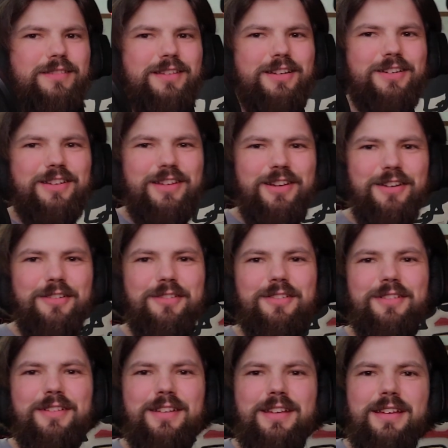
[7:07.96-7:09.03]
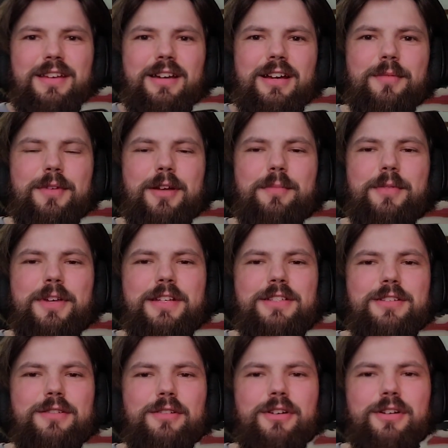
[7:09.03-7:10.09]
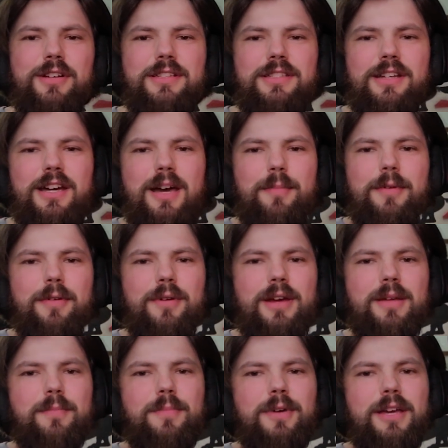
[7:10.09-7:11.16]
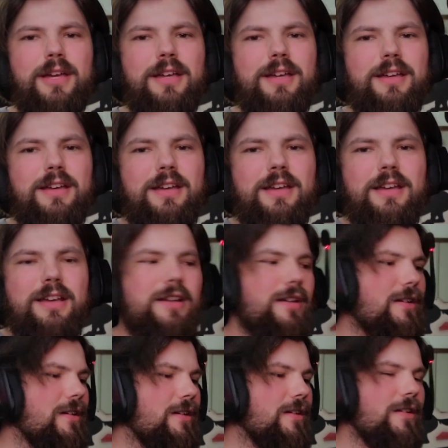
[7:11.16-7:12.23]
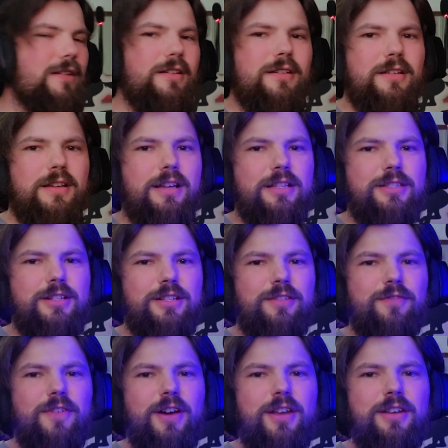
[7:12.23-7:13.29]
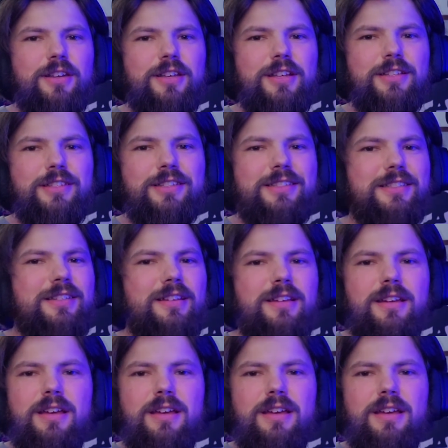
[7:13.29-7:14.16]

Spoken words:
There you go. I'm not going to play it too long because of copyright, but it's just fun because